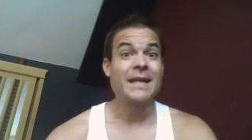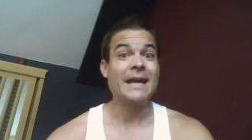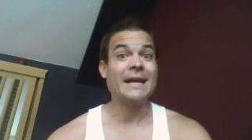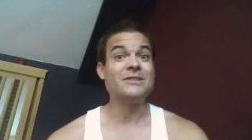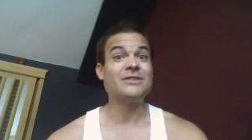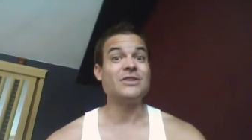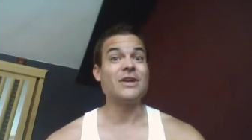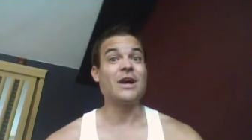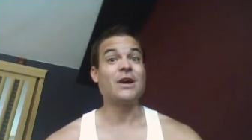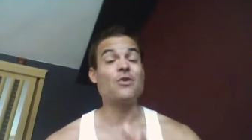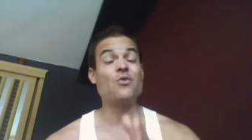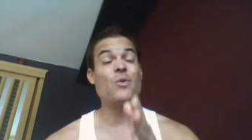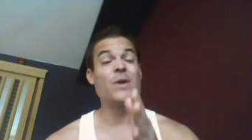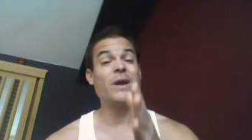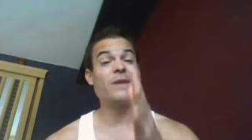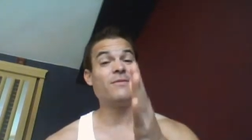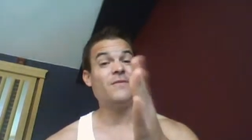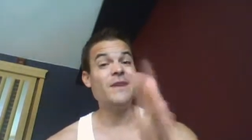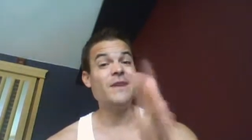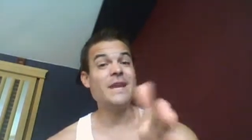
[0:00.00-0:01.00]
That's a
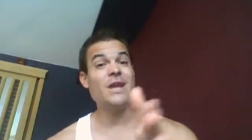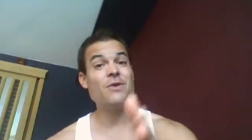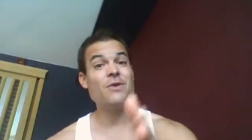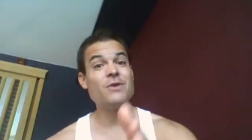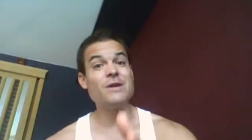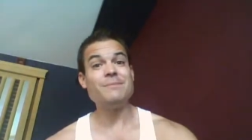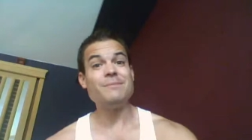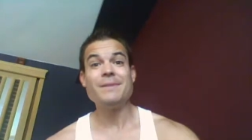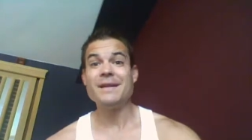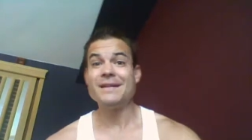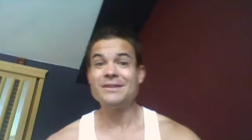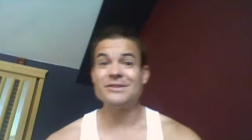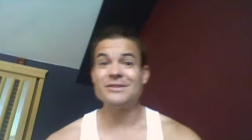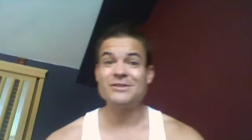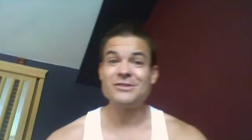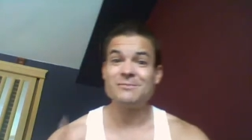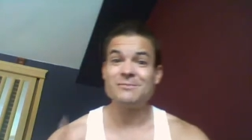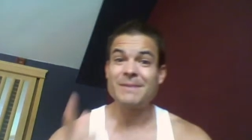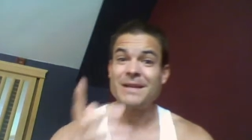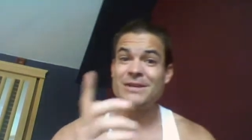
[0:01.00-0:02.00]
quick video in a minute. This
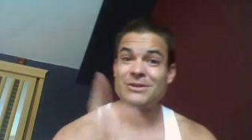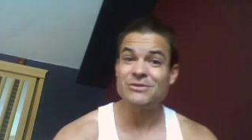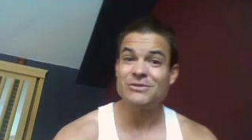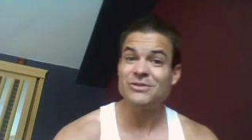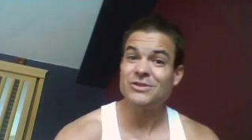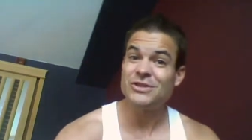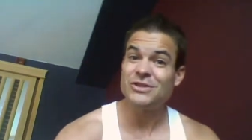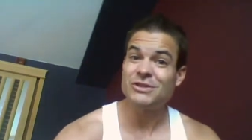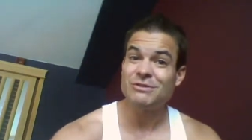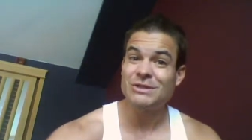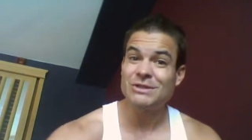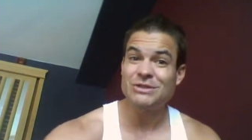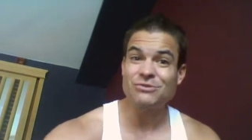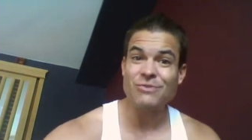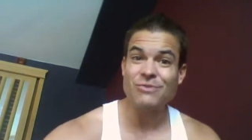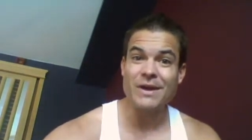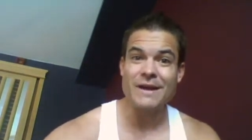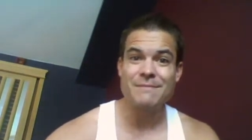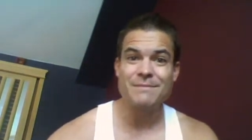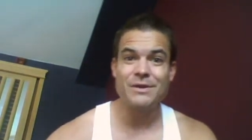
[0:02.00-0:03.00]
is my new series,
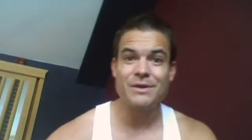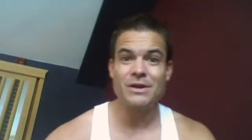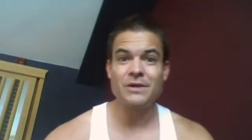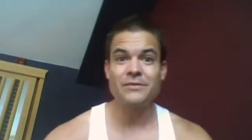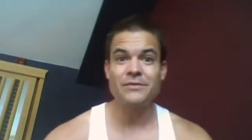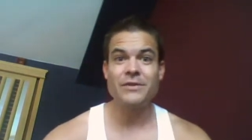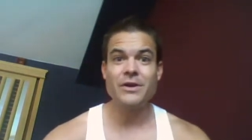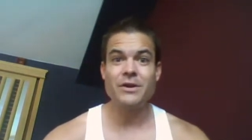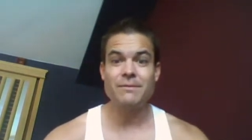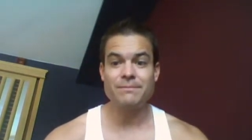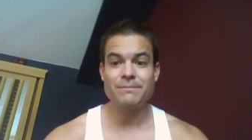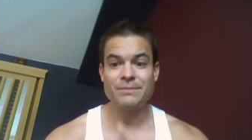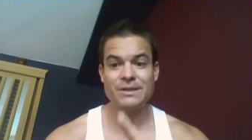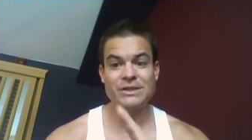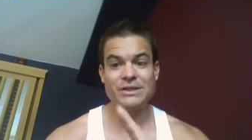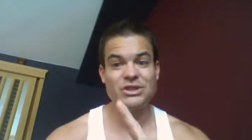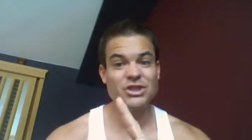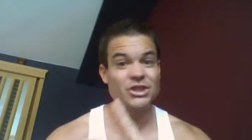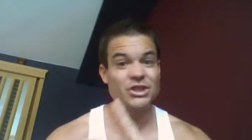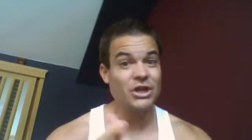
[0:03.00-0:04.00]
Ryan Biddulph here.
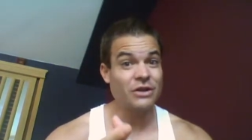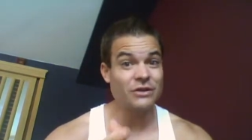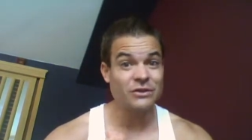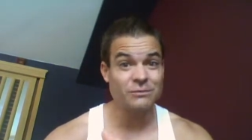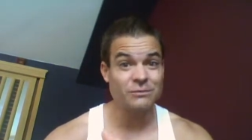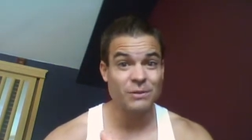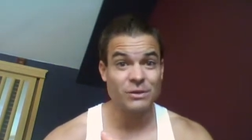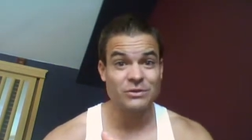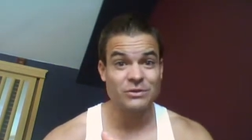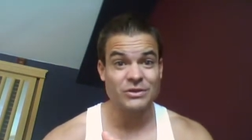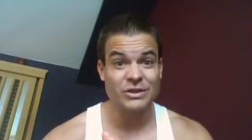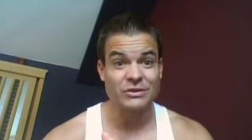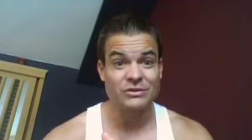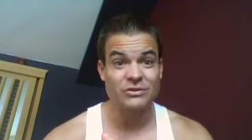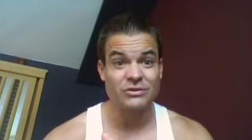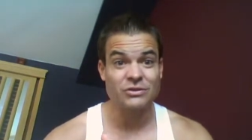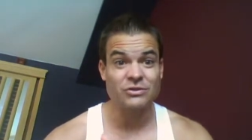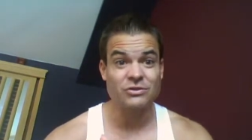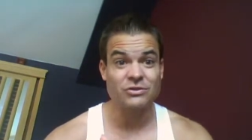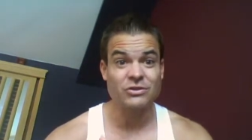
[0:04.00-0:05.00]
Please share this post on your
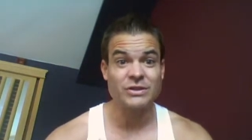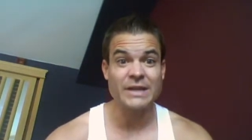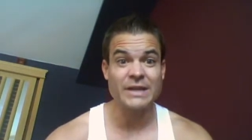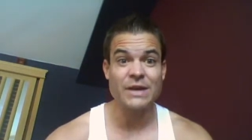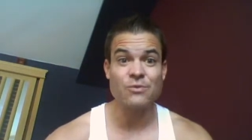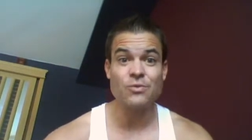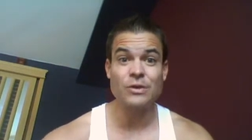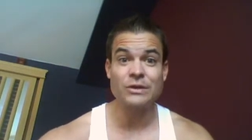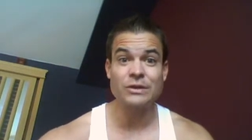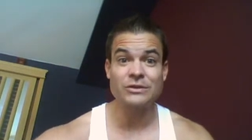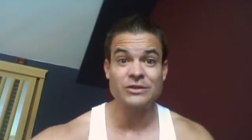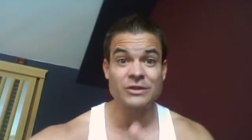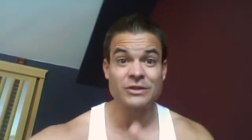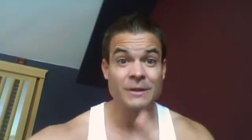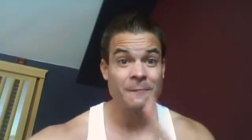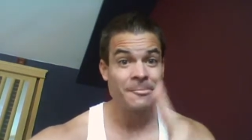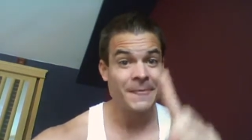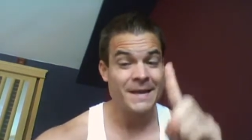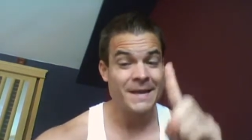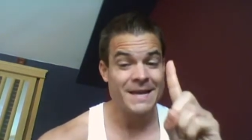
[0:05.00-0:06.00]
social networks.
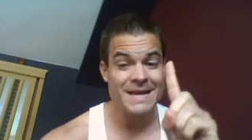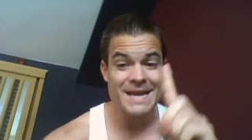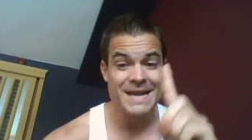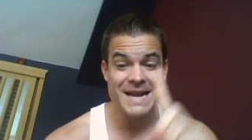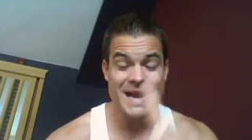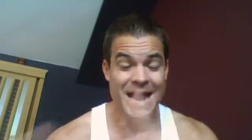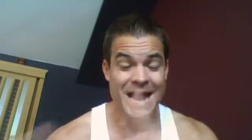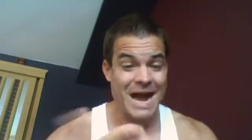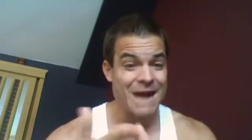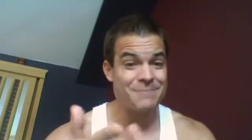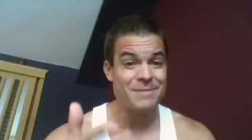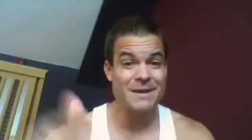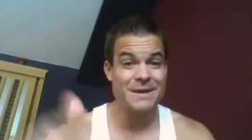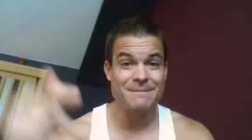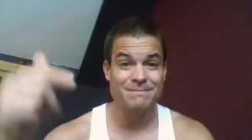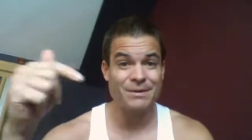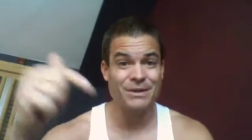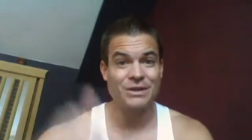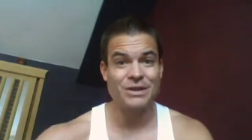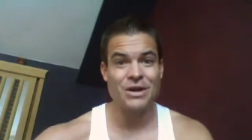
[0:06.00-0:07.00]

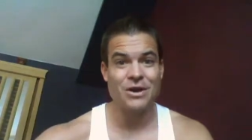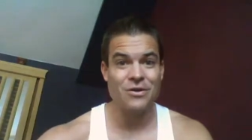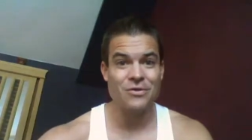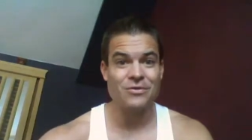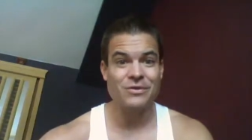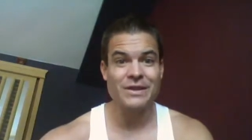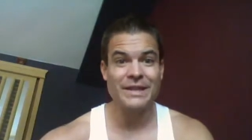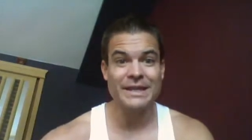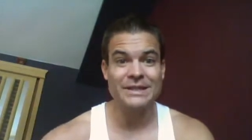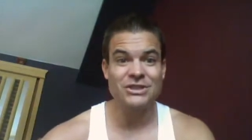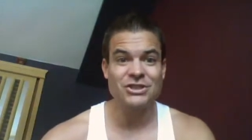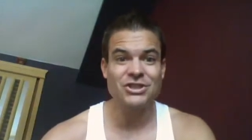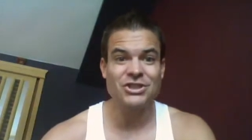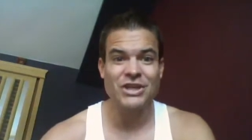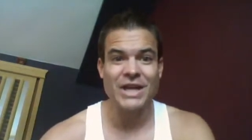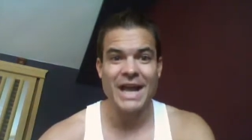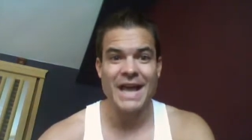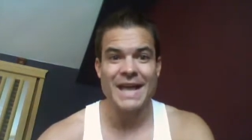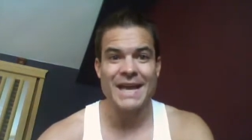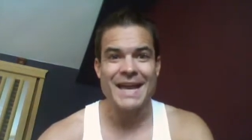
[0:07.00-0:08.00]
Comment below. Let's
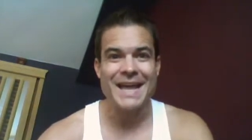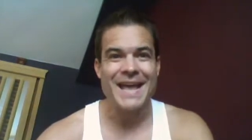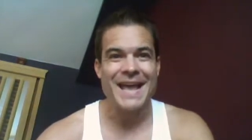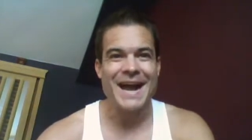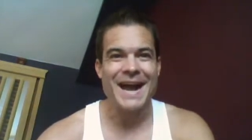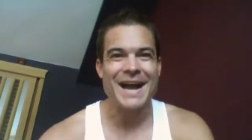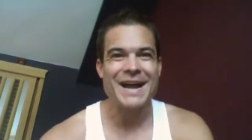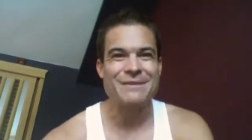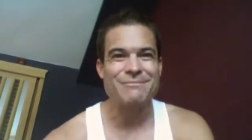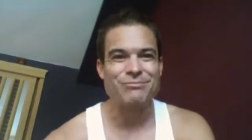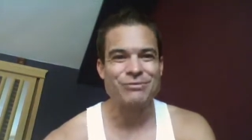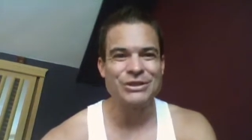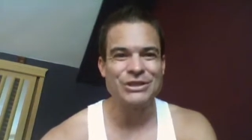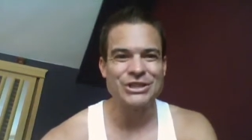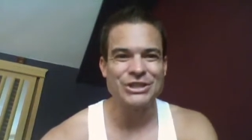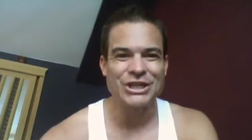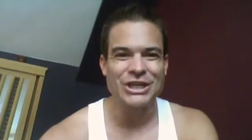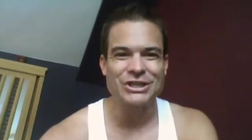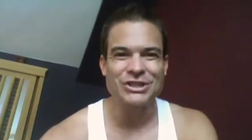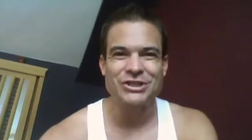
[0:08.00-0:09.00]
chat. I
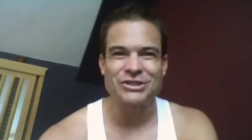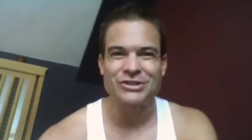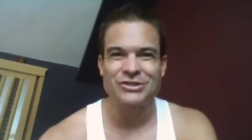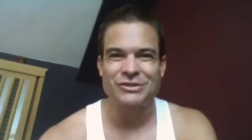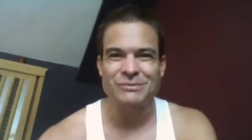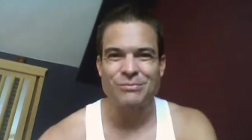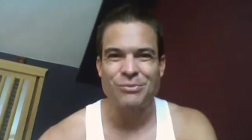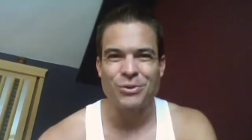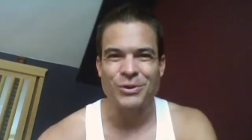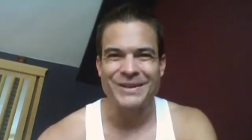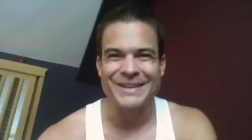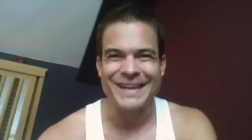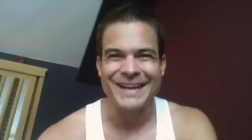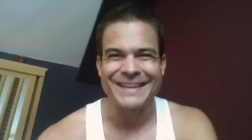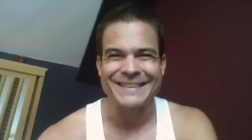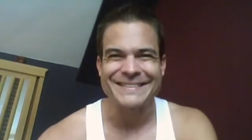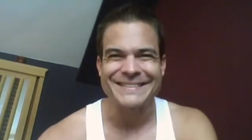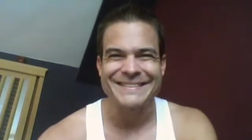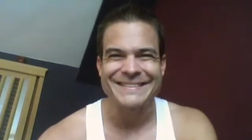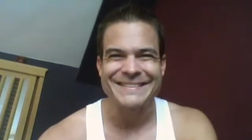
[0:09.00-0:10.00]
appreciate your support,
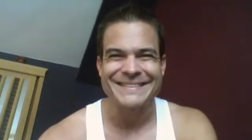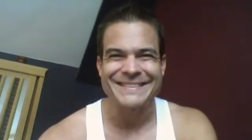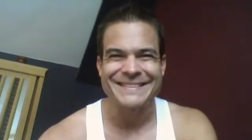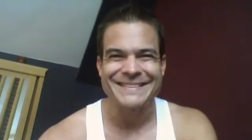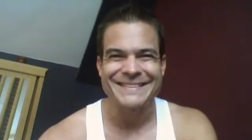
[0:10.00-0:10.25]
guys.